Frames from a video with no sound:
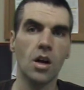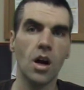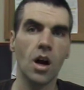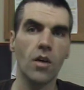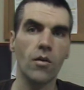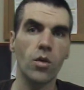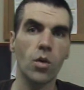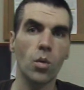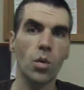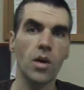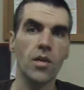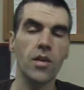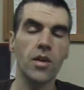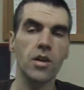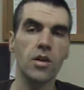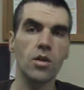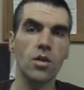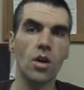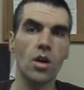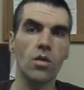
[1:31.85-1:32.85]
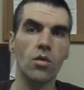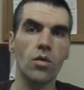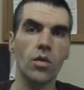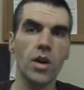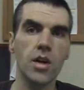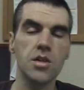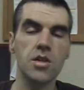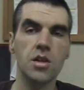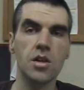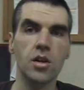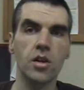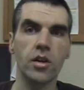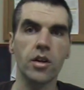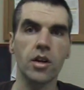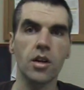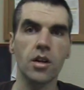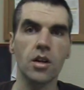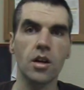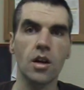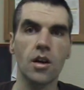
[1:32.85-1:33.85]
of the one that you
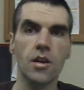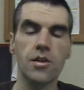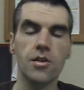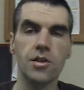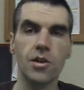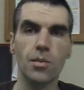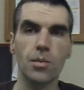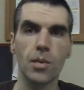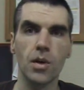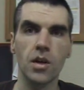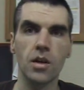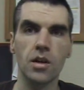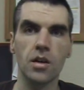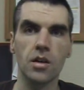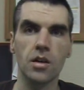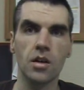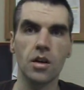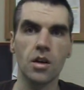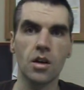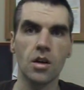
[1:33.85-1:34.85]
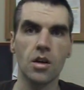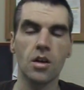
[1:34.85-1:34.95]
originally submitted